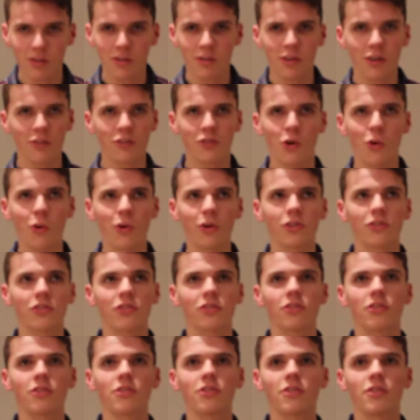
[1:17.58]
Of
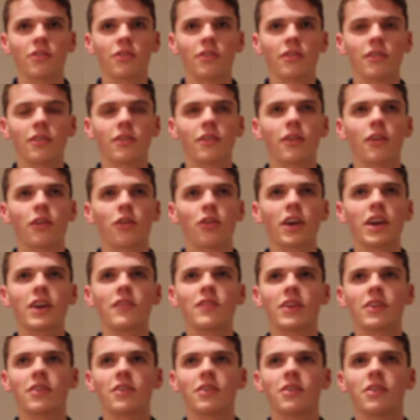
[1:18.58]
course. Think of
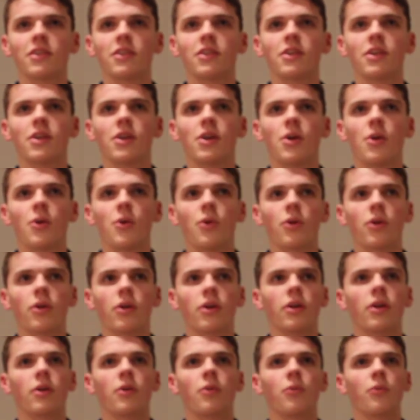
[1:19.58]
it.
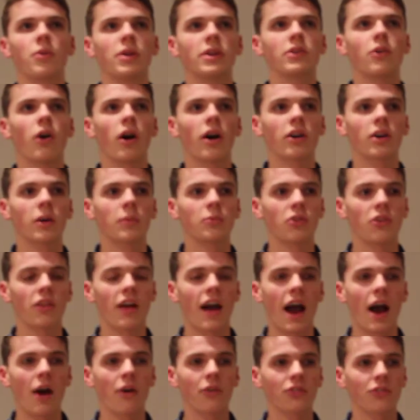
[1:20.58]
We'd walk up to the
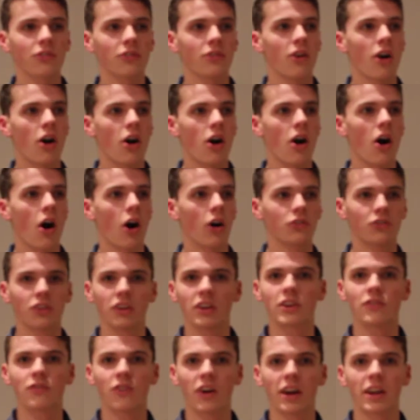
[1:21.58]
house, all
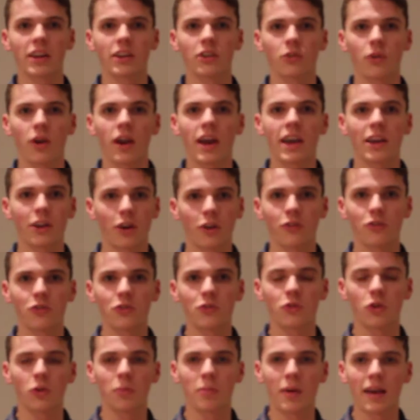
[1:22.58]
dignified in gray in our
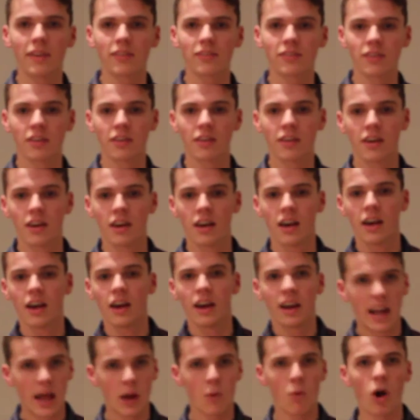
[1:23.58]
funeral best,
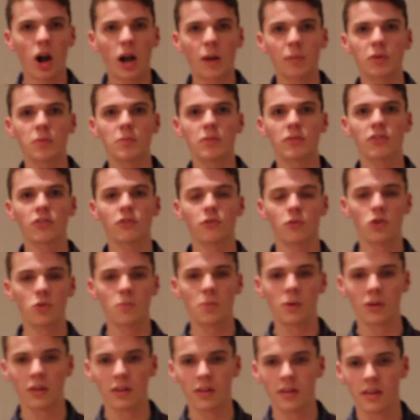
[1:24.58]
and I walk up to Mrs.
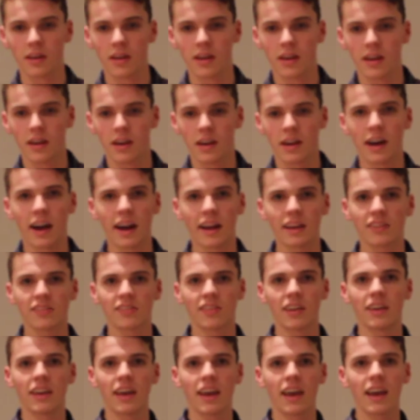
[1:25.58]
Rubel, and I
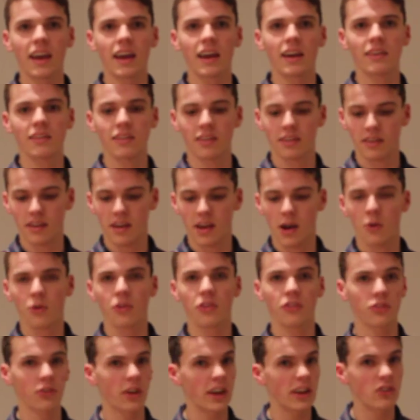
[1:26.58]
extend a hand with a
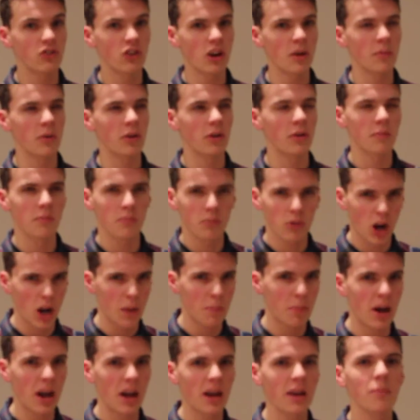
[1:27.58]
slight tremor brought
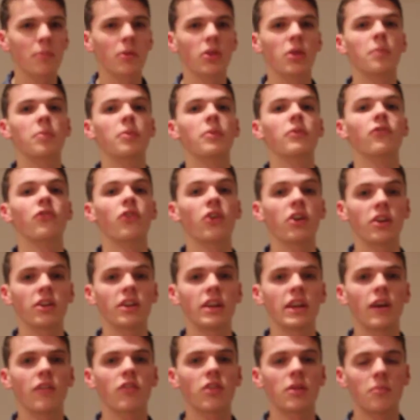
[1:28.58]
by the
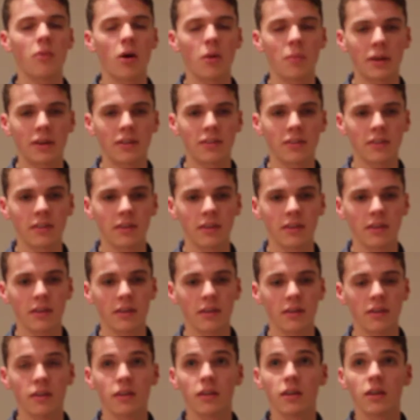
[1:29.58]
profundity of the moment.
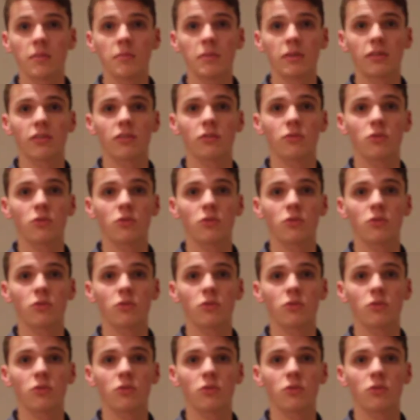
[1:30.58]
Mrs.